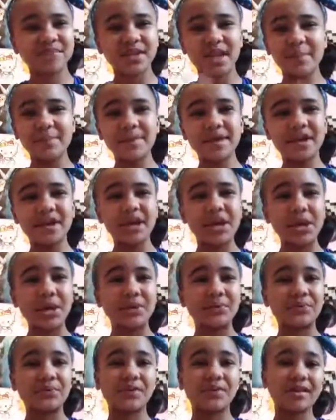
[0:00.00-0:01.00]
I mean,
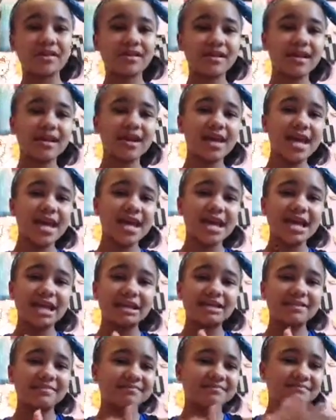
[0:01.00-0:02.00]
really,
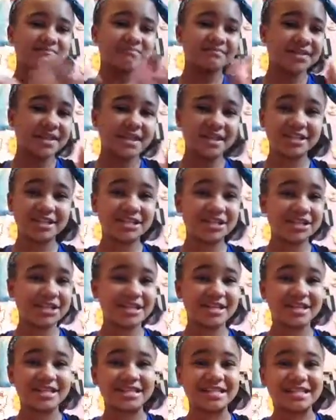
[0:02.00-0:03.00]
it's
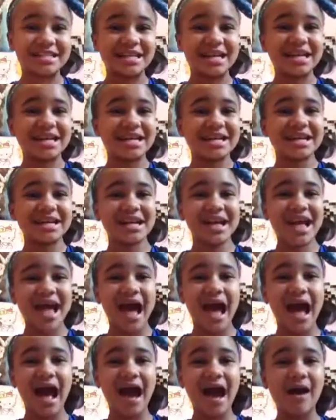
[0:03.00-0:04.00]
just
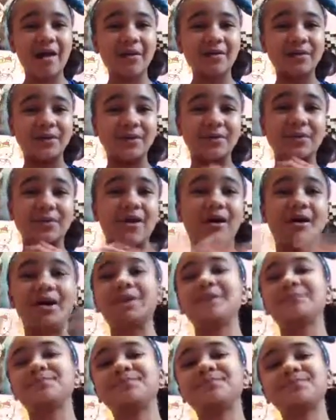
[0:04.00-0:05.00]
how you
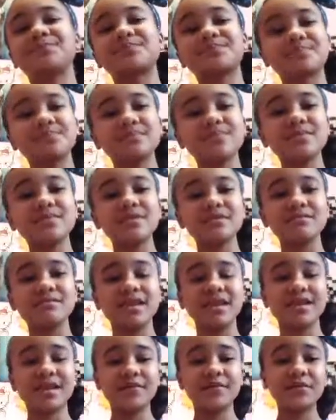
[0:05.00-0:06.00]
are.
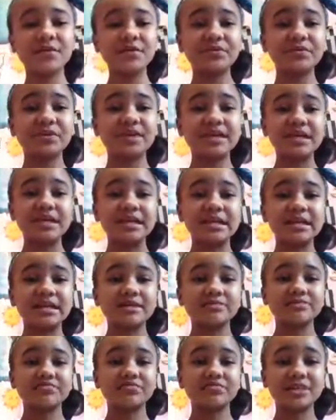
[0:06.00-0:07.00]
Like, if you
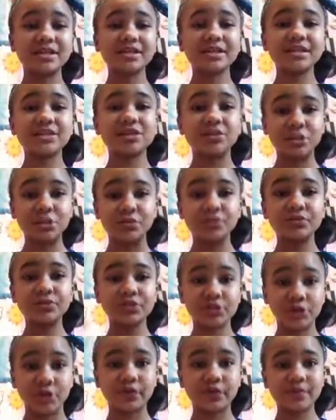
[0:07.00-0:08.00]
really do
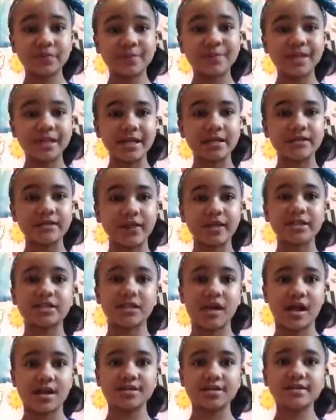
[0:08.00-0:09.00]
deserve to be in advanced
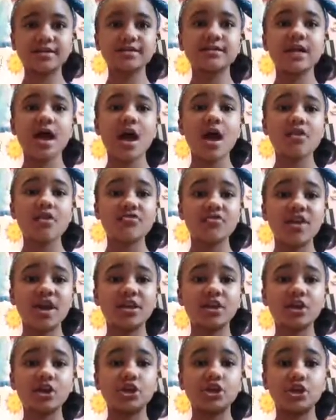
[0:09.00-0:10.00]
classes,
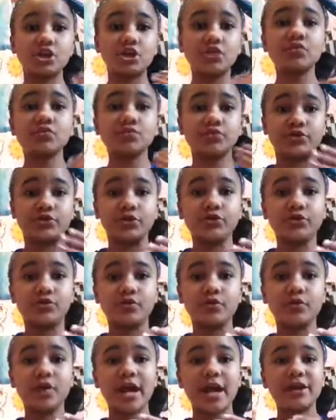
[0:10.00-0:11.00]
then you
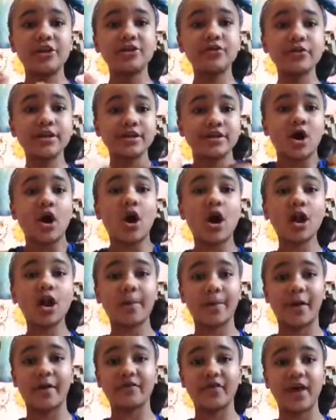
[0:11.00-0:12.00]
do, and you can talk
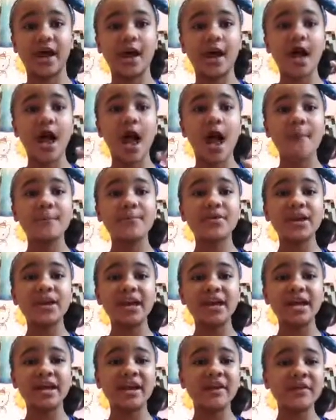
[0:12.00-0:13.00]
about that.
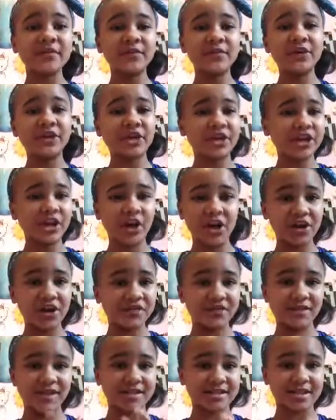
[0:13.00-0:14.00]
But if you're in
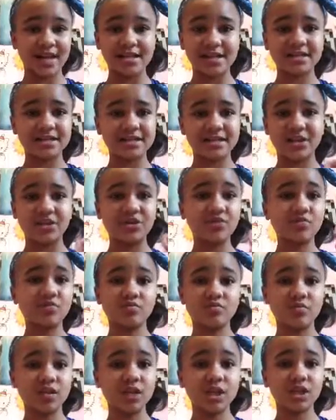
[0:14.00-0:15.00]
non-advanced classes and you
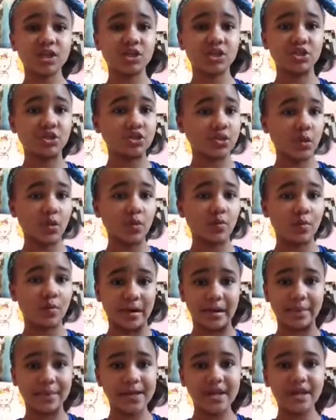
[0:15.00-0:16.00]
really don't
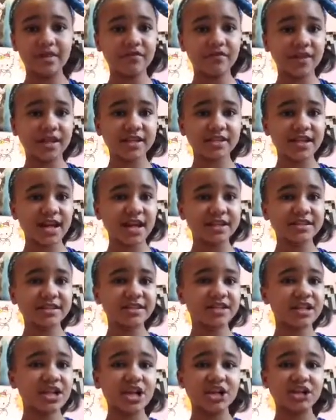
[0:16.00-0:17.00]
want to be in advanced
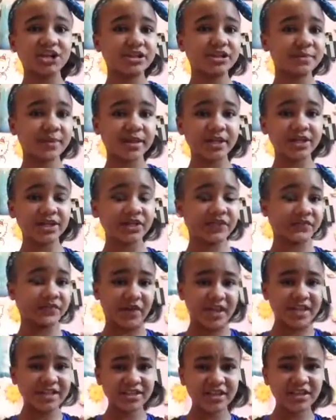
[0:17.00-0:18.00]
classes just because your
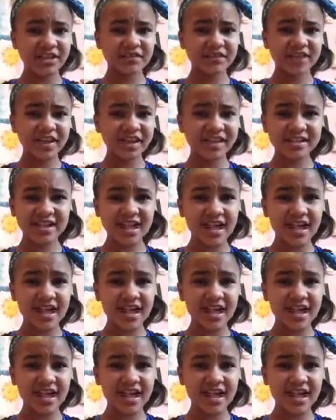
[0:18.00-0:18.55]
friends are in advanced